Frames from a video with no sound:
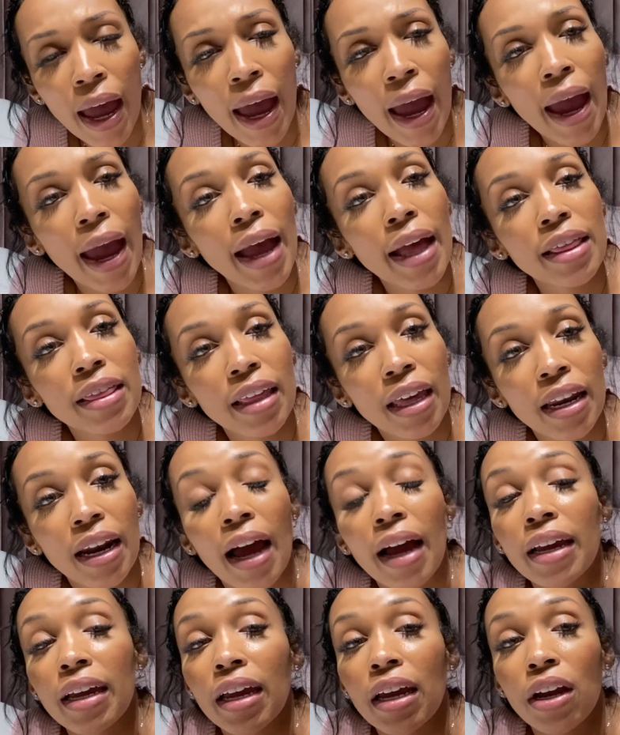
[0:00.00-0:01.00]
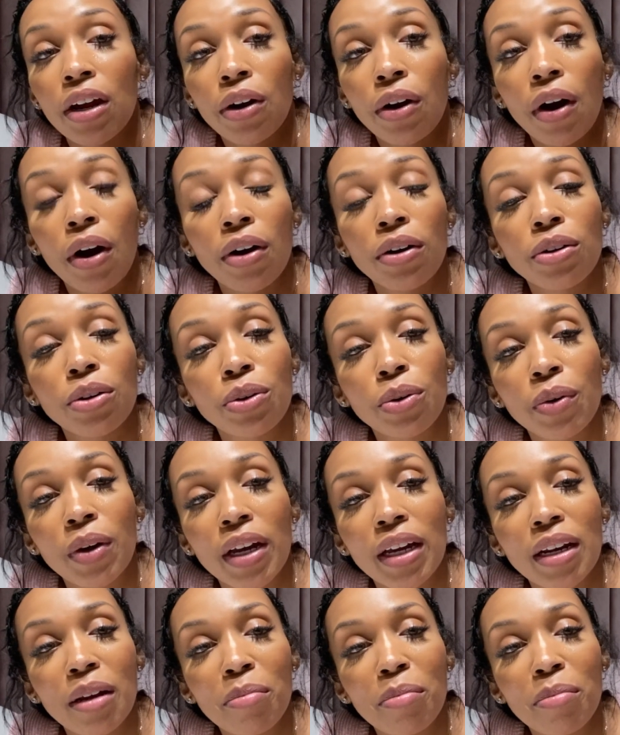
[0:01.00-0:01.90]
and then I could hear her little itty